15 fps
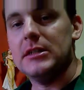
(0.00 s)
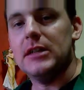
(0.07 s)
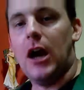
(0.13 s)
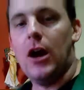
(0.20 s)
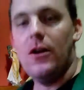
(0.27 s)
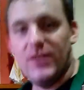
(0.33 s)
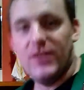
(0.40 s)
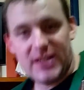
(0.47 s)

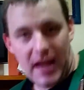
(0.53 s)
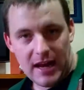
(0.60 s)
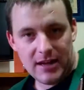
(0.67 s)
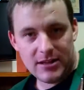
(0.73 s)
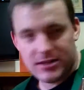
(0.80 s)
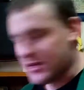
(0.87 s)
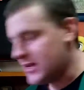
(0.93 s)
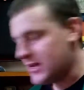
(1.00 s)

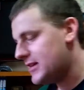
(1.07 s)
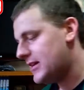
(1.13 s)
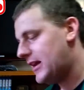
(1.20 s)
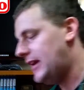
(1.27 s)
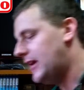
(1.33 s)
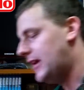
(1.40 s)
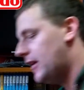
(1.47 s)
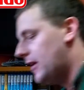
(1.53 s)
overzealous
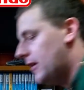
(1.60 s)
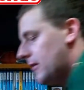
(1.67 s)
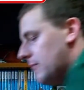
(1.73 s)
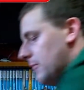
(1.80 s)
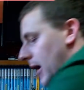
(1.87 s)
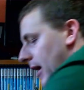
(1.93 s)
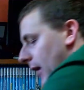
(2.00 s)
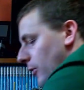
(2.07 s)
in
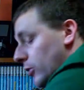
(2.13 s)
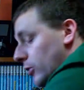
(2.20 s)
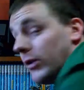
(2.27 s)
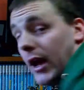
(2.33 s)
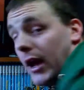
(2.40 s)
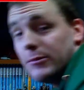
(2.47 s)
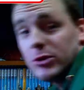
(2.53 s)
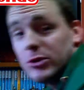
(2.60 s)
my local
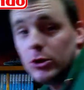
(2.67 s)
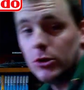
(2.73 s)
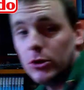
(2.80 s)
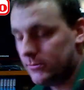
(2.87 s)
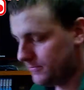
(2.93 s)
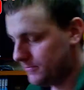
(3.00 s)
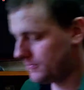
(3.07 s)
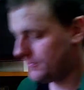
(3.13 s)
game
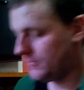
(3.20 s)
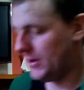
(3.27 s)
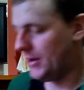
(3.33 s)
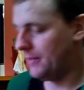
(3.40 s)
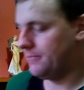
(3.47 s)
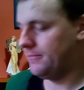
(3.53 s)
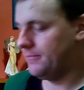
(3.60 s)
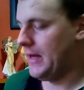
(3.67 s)
store.
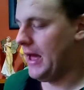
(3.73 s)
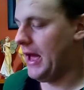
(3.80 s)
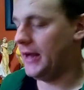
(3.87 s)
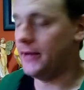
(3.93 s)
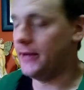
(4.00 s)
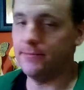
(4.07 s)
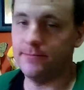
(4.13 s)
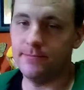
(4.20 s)
But hey,
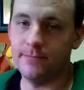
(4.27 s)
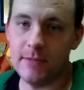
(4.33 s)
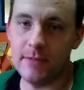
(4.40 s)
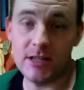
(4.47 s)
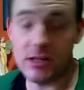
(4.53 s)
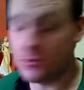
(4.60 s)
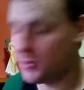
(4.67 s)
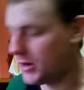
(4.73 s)
it's
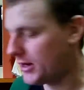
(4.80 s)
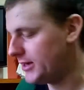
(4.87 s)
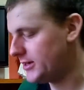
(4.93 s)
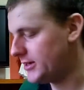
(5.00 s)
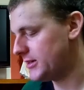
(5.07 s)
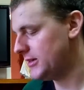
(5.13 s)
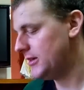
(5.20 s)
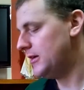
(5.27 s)
just what it is.